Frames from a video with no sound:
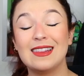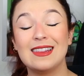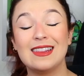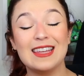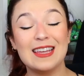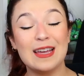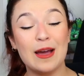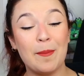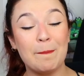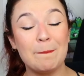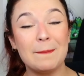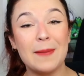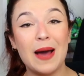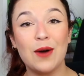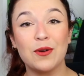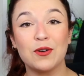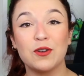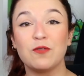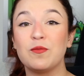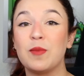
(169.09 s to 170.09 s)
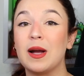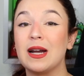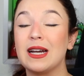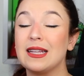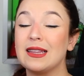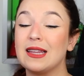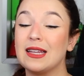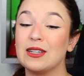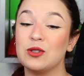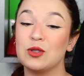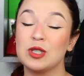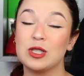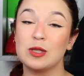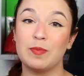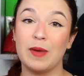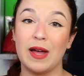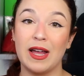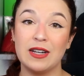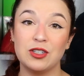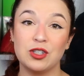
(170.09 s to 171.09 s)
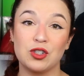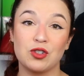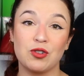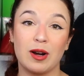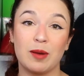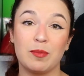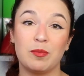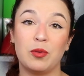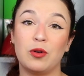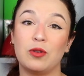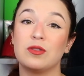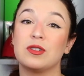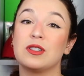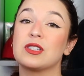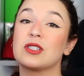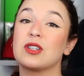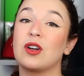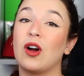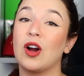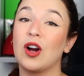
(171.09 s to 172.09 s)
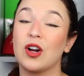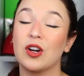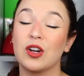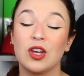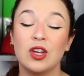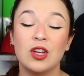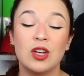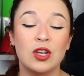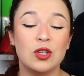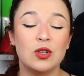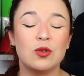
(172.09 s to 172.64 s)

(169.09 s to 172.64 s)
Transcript: The amount of money that you spend to try to pull this card,